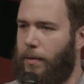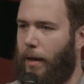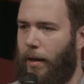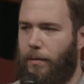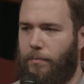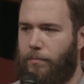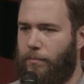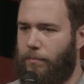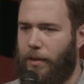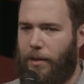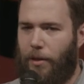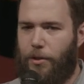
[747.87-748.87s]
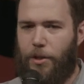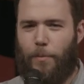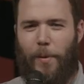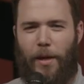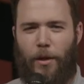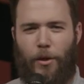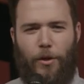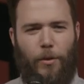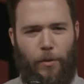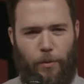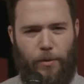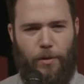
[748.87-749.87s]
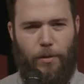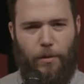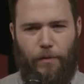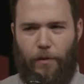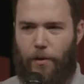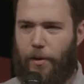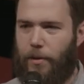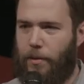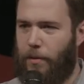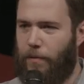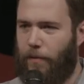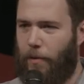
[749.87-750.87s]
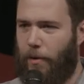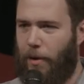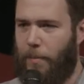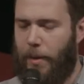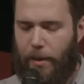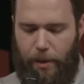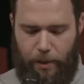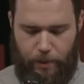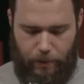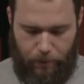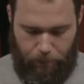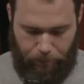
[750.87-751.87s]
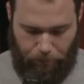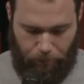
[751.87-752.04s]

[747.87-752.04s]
um, that they're just being used for their, for their abilities.